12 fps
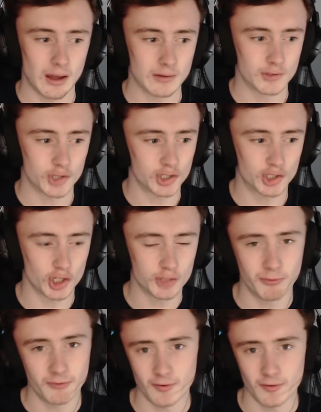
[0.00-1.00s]
Just for
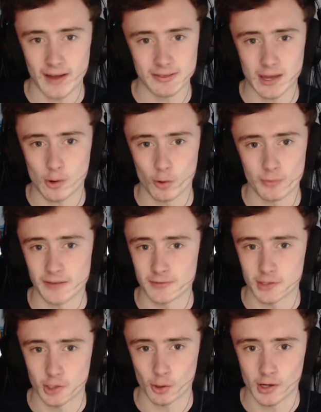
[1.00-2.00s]
the fact they call themselves
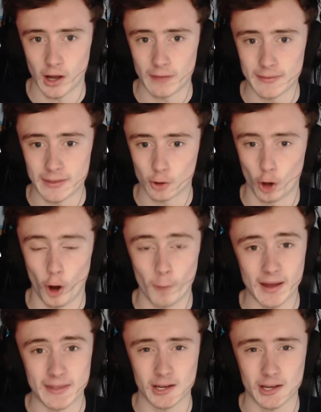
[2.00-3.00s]
security guard and they're the cop,
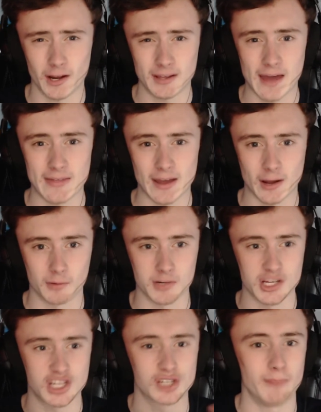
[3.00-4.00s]
and they kind of get that kind of
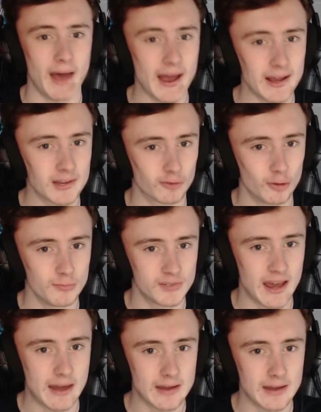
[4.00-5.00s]
respect from
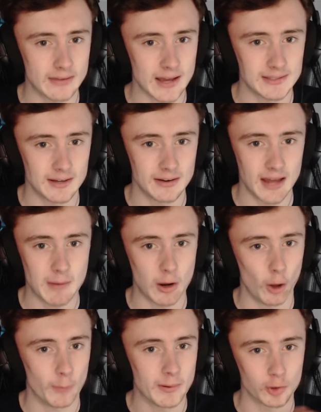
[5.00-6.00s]
saying that that's their name, and a
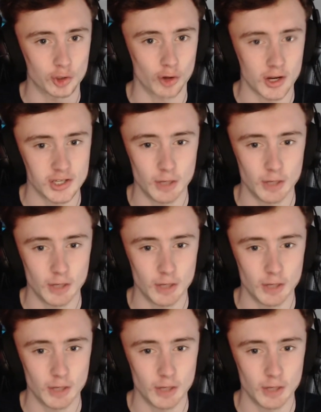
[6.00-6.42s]
lot of people trust them.